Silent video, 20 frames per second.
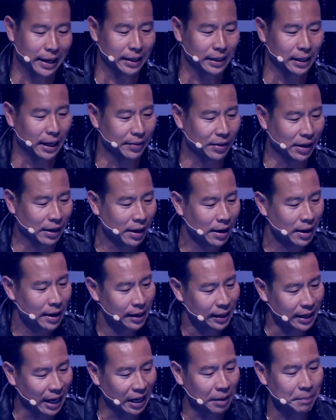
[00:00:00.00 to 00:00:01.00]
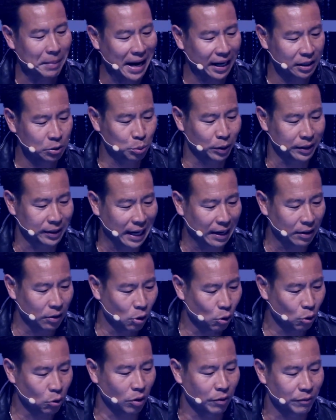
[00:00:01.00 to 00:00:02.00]
And I think getting back to it, that
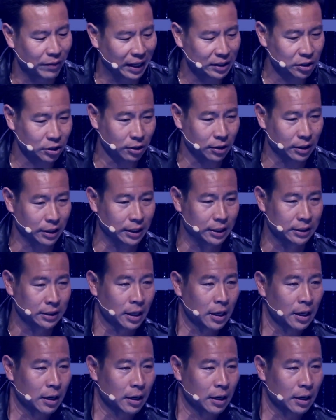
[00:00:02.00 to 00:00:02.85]
local investor is